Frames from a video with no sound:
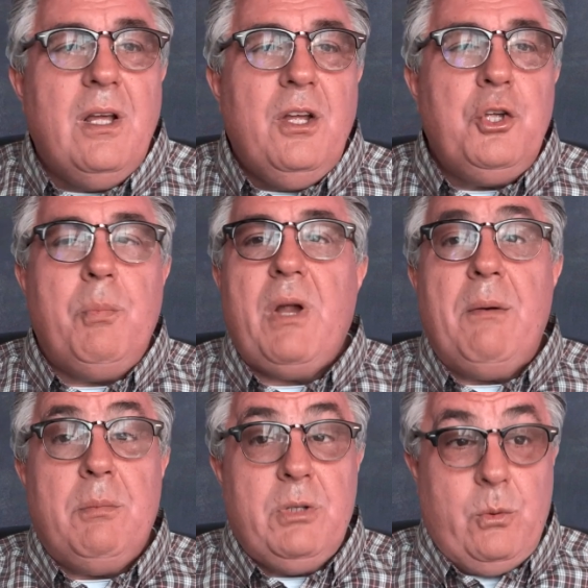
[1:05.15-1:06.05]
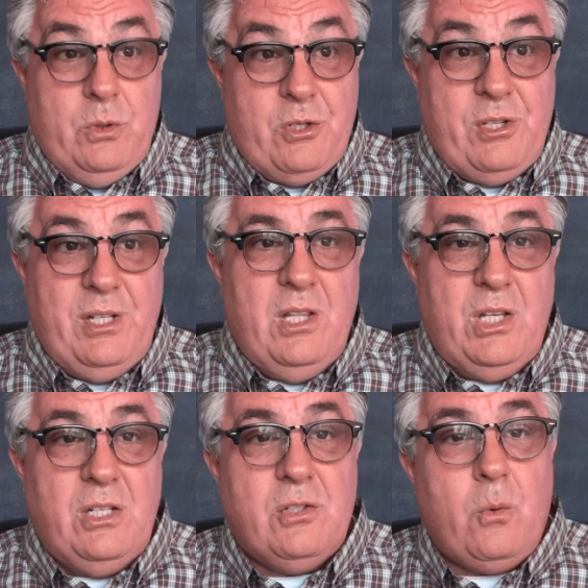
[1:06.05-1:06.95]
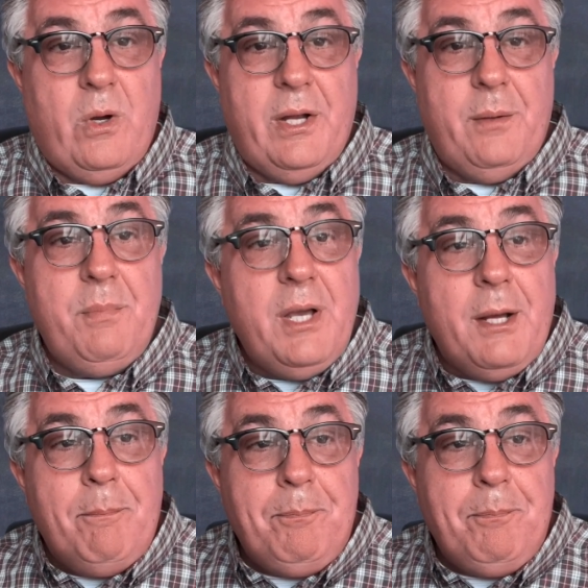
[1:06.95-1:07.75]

you probably will see these quite a bit.